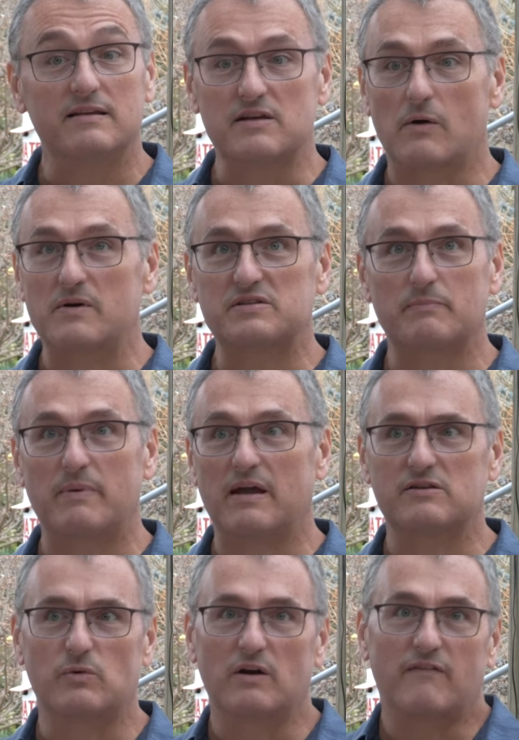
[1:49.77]
It's always a big,
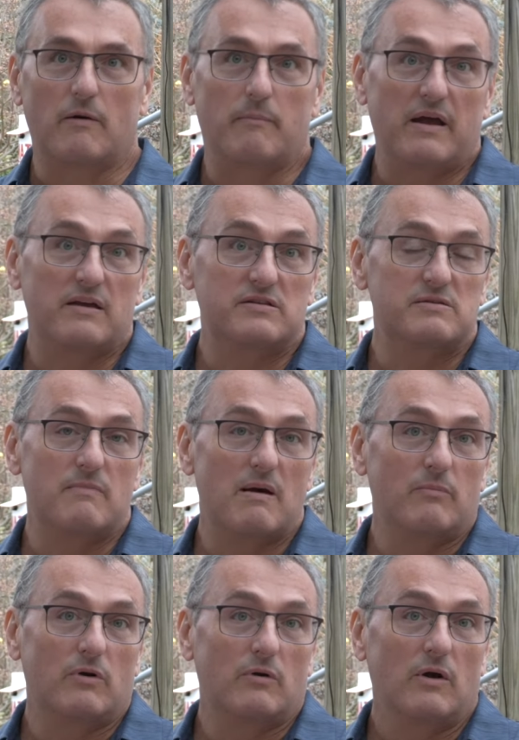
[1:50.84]
it's one of our biggest
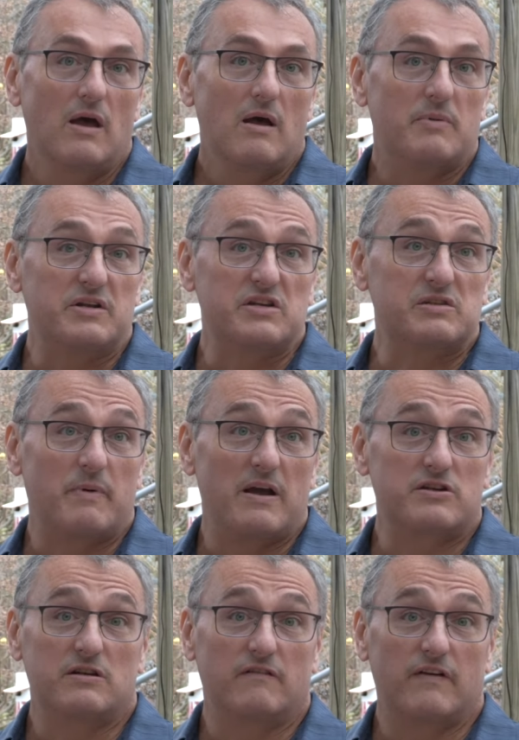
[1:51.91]
member
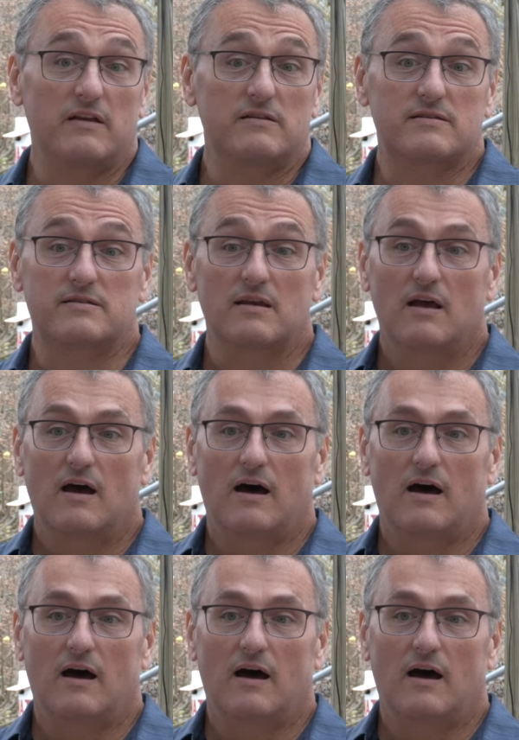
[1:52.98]
participation events.